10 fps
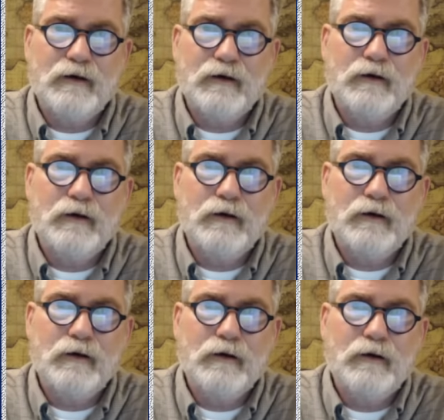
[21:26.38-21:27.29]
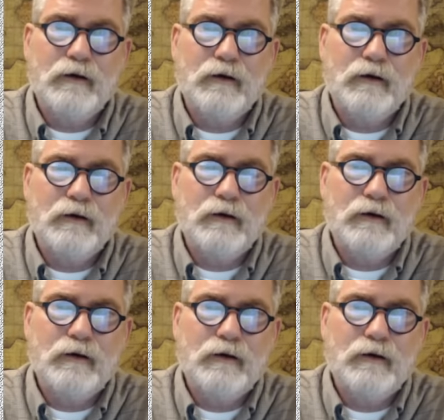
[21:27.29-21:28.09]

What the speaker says: (silence)